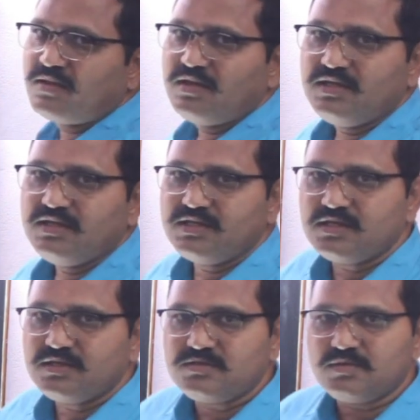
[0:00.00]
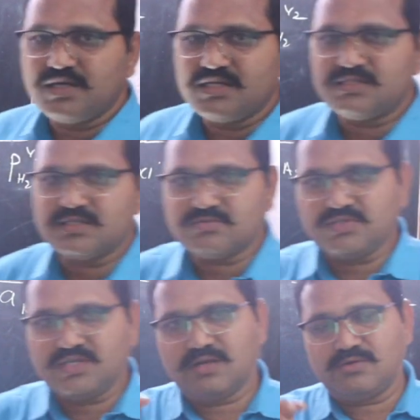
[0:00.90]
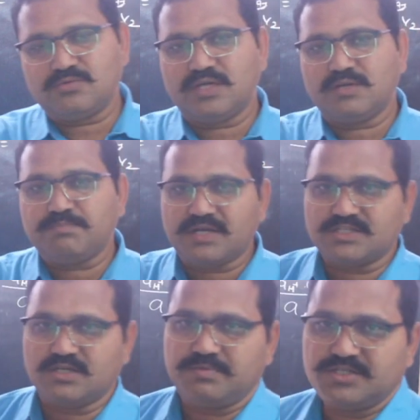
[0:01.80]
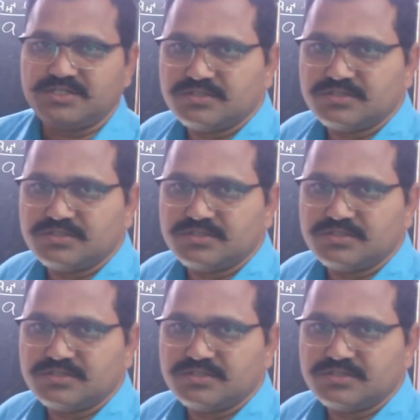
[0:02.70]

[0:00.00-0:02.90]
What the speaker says: In case of gases, we have to take partial pressure.